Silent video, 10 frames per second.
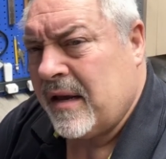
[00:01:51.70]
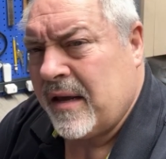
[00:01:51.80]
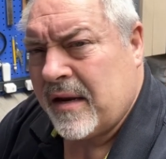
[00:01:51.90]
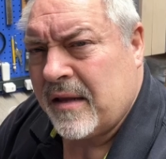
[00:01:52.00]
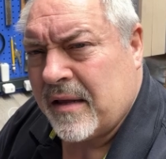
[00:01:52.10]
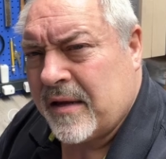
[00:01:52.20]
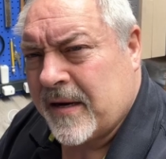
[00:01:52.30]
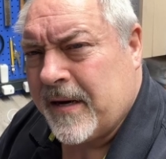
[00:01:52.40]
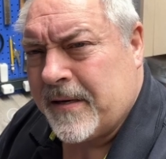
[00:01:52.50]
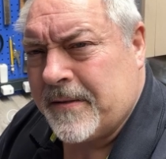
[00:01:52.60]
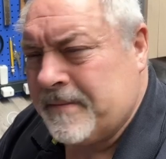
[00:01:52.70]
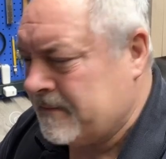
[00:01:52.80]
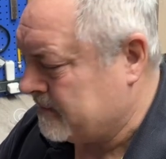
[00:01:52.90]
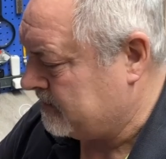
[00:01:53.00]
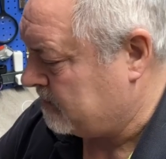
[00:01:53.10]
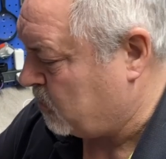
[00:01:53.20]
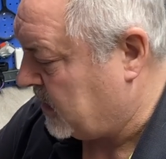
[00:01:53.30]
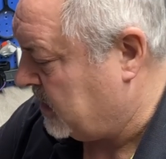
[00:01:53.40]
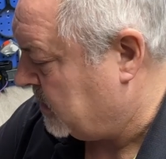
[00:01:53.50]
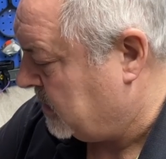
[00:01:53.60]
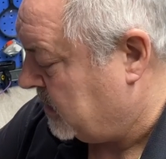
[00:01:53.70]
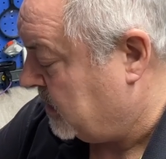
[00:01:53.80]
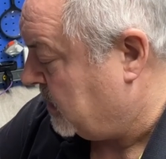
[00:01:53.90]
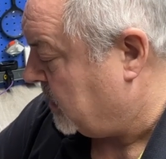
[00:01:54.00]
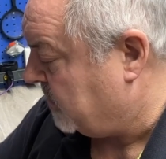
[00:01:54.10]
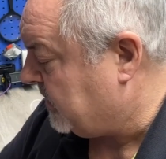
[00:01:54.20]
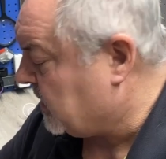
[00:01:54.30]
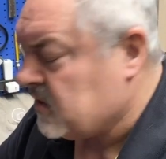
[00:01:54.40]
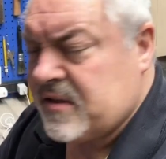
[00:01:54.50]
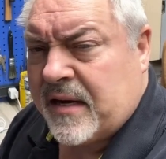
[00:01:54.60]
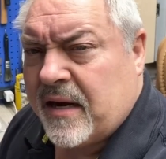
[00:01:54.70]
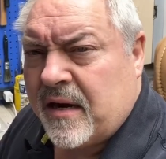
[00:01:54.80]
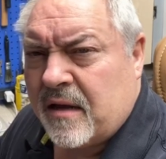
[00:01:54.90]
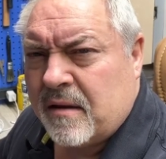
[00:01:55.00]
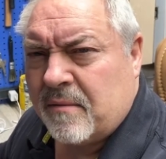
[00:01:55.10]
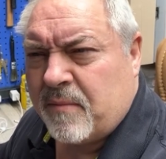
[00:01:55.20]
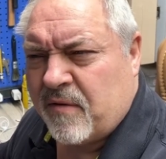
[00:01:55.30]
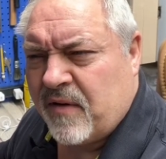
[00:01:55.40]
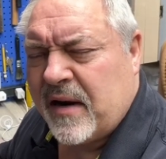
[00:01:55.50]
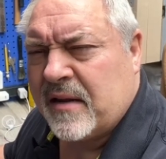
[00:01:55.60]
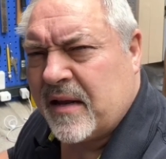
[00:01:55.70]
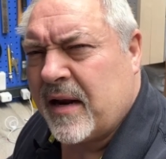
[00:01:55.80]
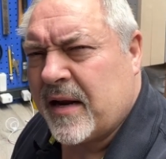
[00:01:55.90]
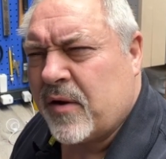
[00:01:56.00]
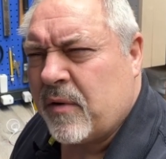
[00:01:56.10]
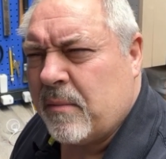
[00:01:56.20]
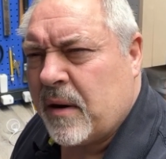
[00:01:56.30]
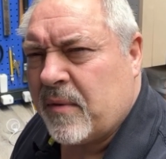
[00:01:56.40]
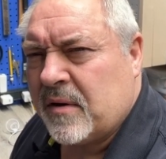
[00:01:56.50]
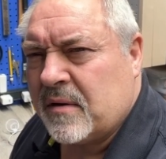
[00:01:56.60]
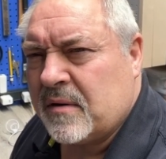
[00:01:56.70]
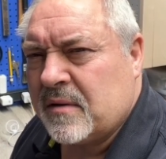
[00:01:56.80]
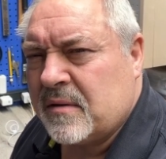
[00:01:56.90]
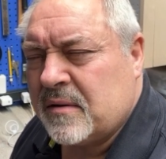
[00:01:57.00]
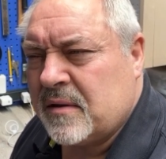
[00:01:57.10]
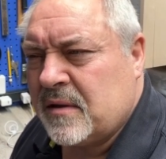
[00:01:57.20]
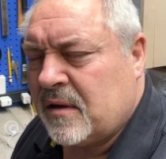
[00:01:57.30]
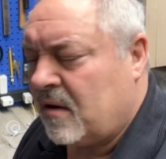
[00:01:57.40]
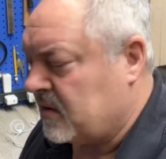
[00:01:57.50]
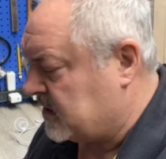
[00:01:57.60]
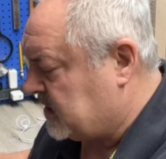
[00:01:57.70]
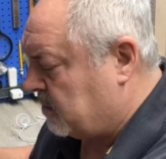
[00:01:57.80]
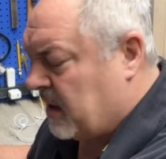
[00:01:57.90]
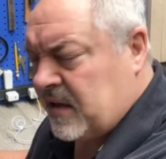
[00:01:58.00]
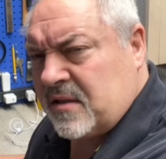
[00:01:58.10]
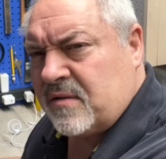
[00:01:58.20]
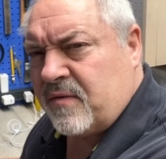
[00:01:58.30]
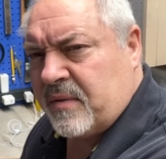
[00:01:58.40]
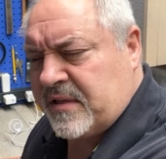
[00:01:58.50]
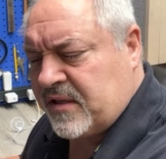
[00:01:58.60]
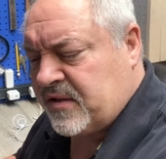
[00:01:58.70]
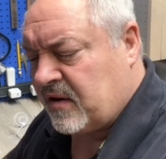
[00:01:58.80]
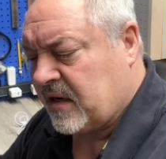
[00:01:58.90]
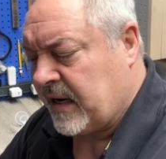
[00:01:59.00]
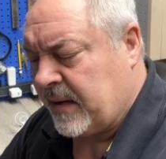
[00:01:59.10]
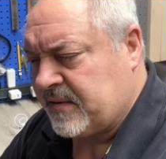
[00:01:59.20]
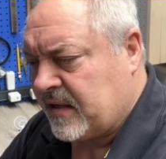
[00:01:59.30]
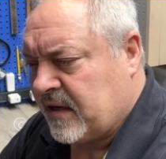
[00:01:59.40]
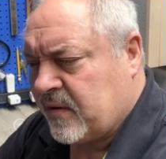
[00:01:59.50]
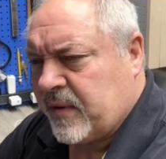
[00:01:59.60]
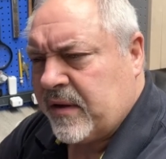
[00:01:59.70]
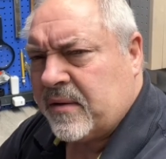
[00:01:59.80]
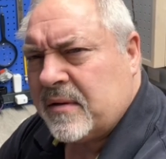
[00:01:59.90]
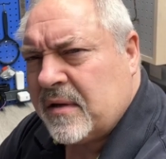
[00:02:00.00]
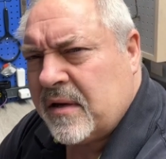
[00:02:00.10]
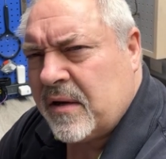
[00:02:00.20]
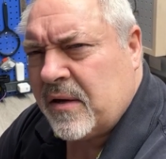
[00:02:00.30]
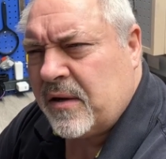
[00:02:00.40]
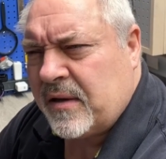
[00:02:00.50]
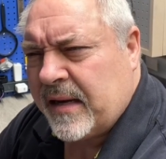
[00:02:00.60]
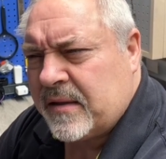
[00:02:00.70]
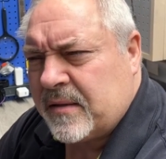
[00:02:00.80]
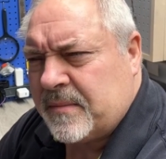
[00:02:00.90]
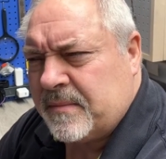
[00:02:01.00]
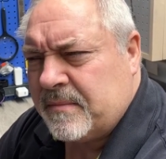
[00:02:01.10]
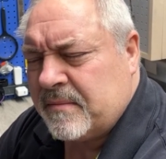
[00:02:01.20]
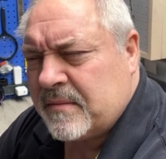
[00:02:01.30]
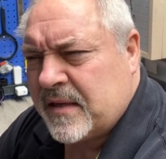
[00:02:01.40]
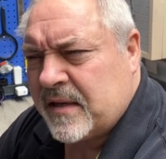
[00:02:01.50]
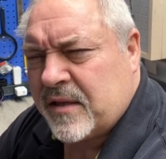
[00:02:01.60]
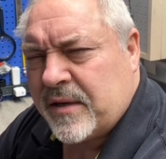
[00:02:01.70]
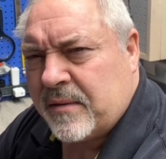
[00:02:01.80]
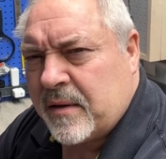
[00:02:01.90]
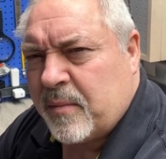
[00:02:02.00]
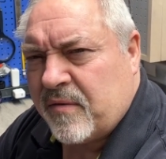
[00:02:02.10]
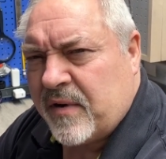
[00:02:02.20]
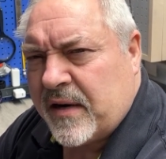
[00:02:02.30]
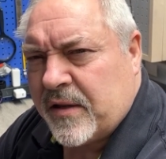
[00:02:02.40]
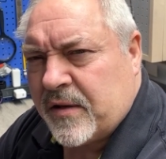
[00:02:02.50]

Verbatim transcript: and and a gun. Everything else they kind of provided that I can remember all the sub boxes for resistor and caps. I think we uh, all had them. I think they they provided